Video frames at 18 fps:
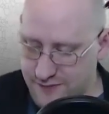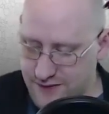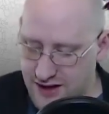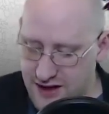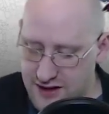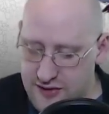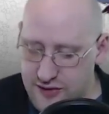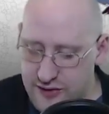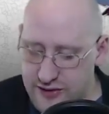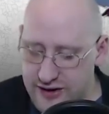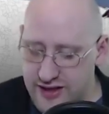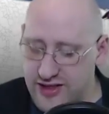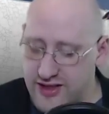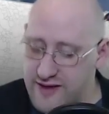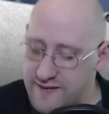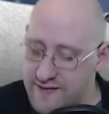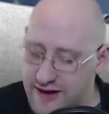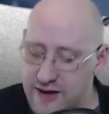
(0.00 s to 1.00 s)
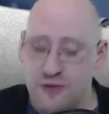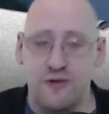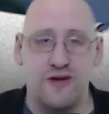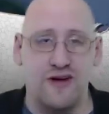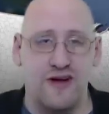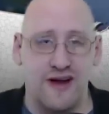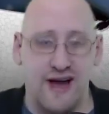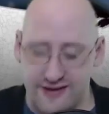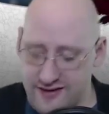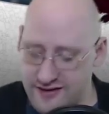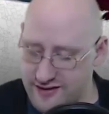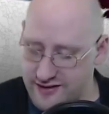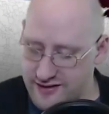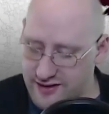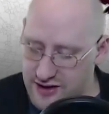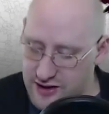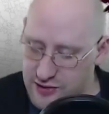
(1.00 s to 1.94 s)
including the event organizers,